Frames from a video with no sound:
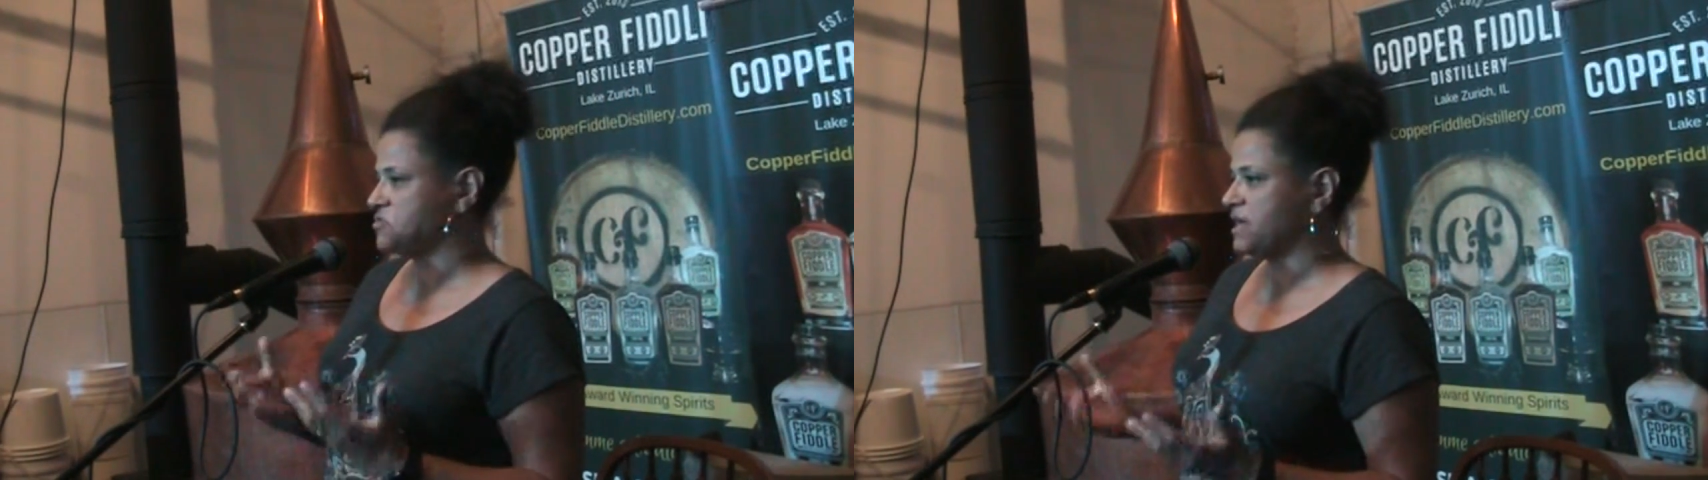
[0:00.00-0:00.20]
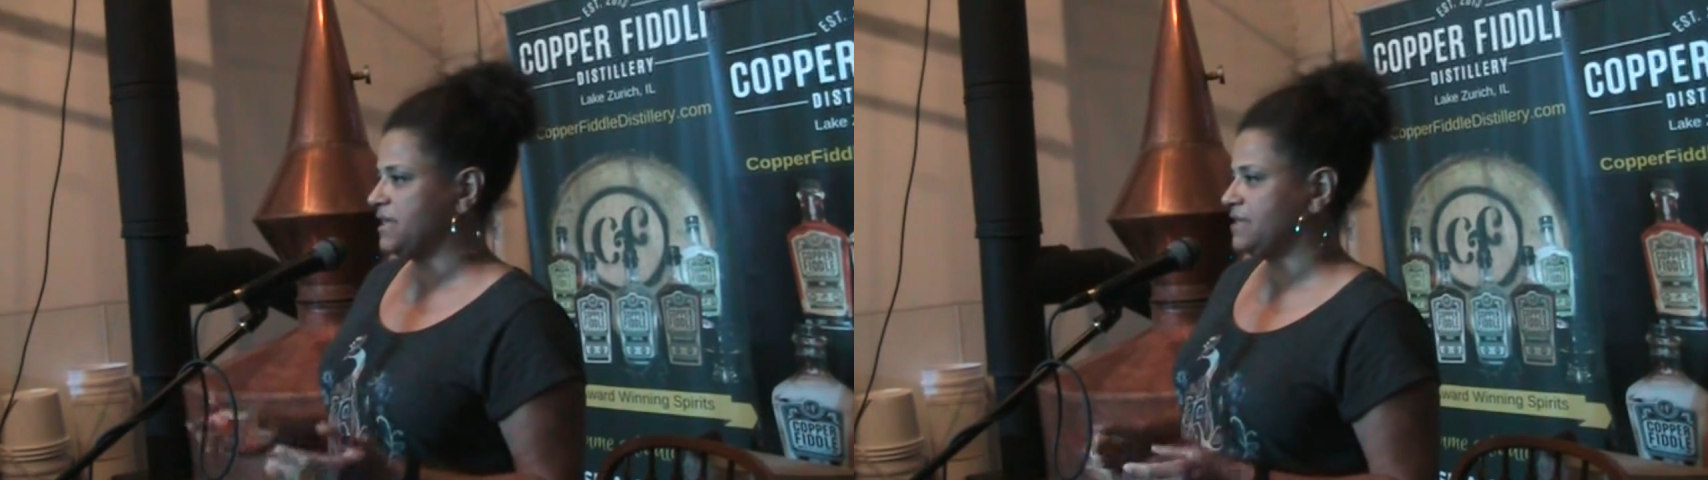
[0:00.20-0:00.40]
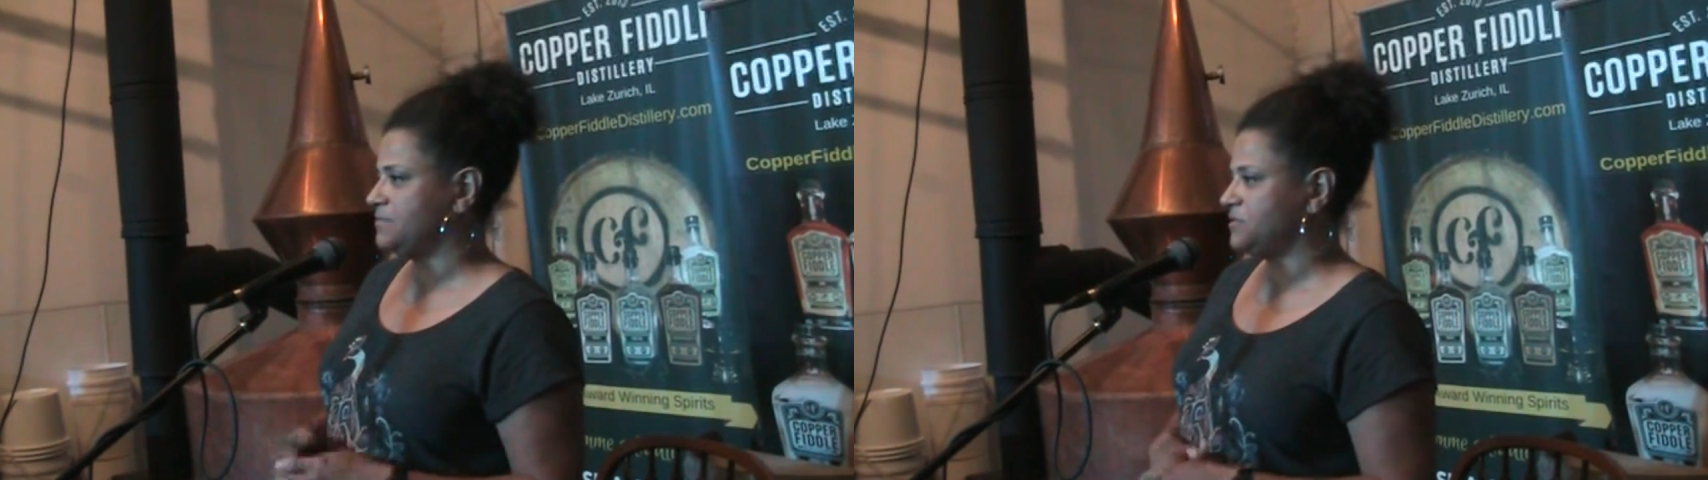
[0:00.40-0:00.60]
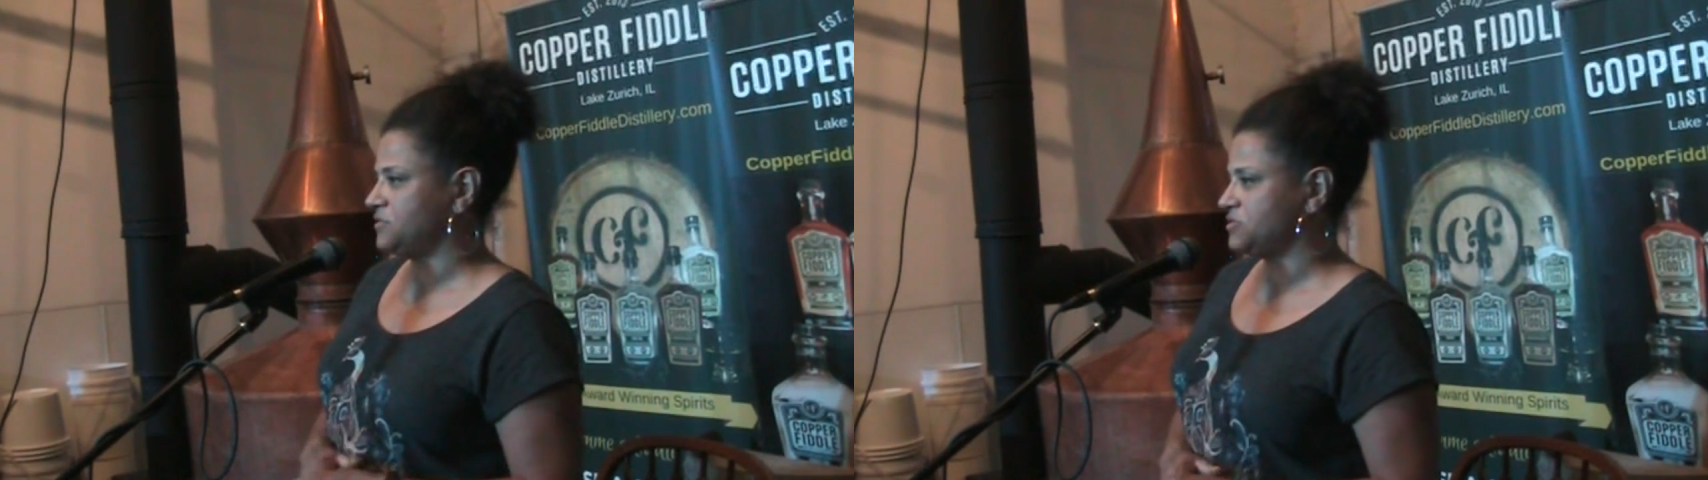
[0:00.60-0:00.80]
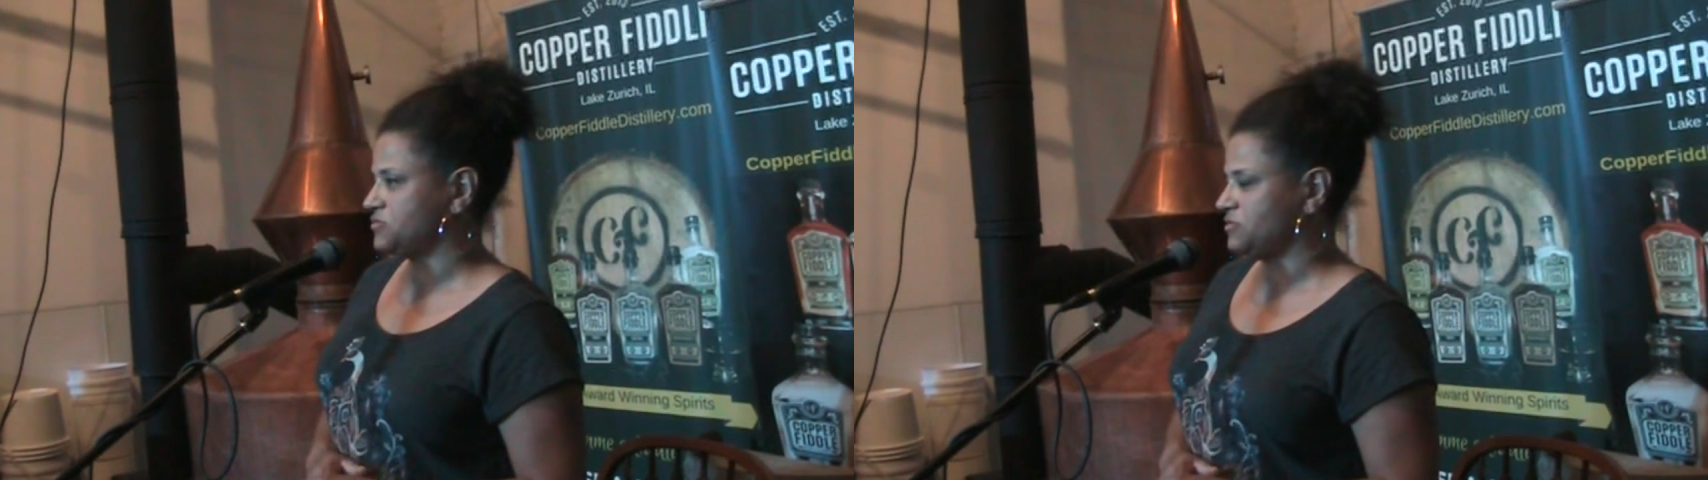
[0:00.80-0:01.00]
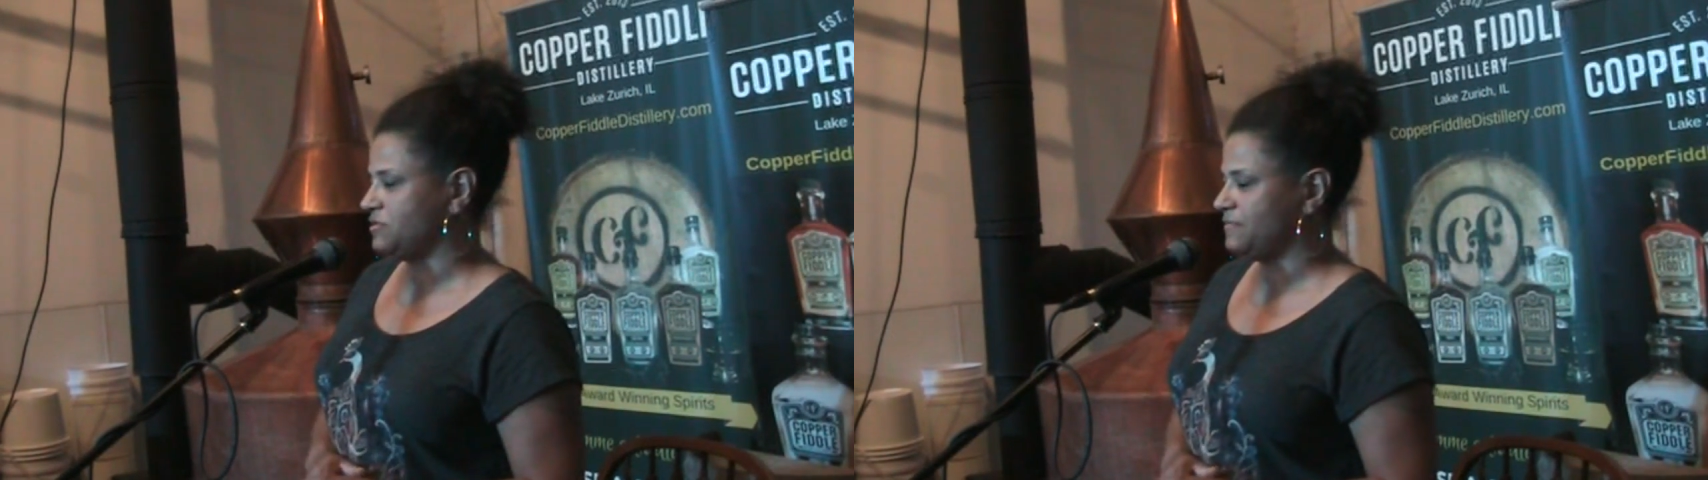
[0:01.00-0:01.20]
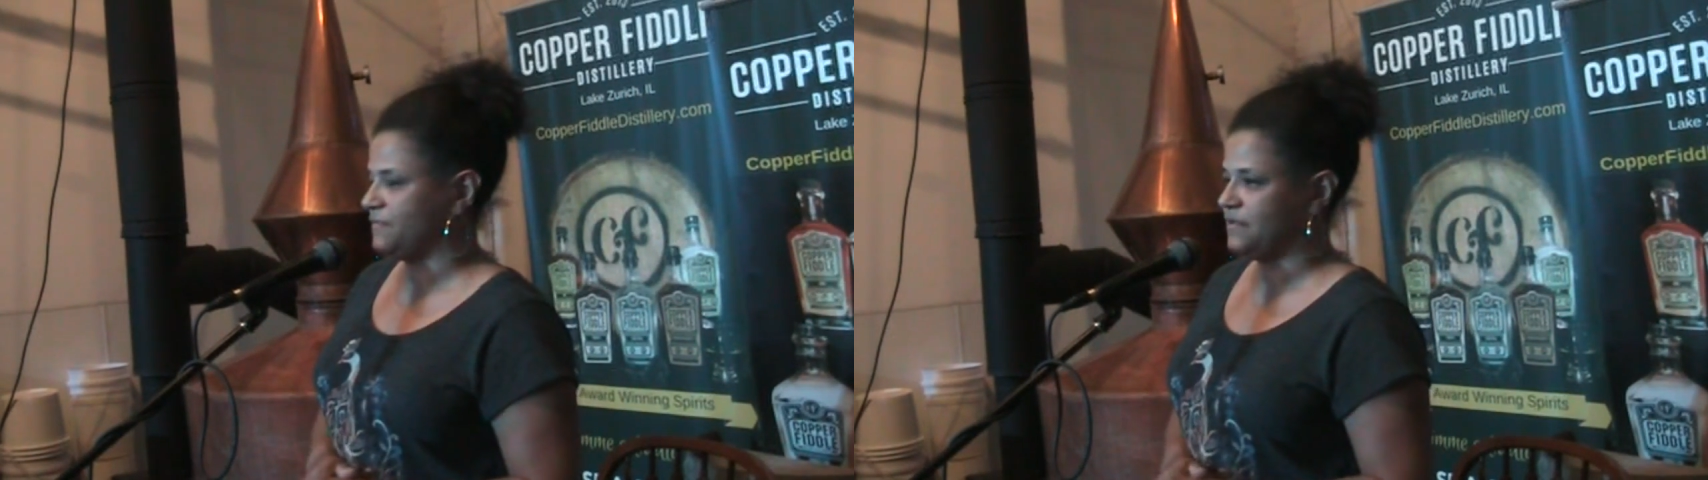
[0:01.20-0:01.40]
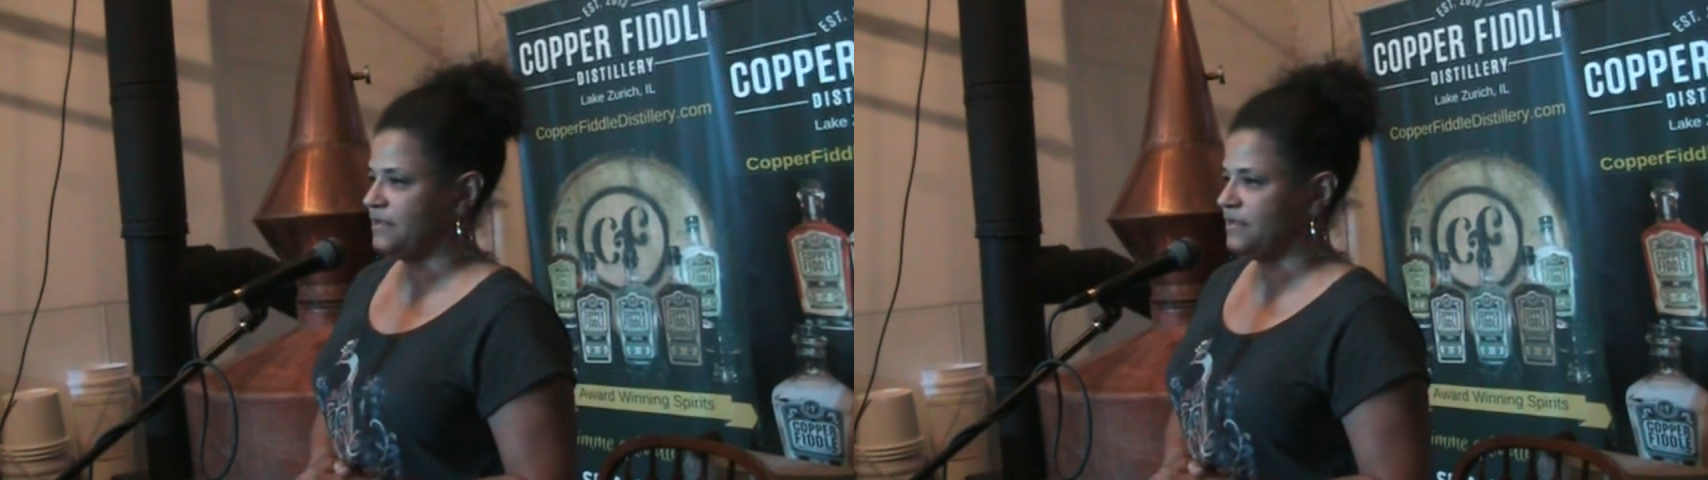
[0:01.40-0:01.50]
tried to get them under control.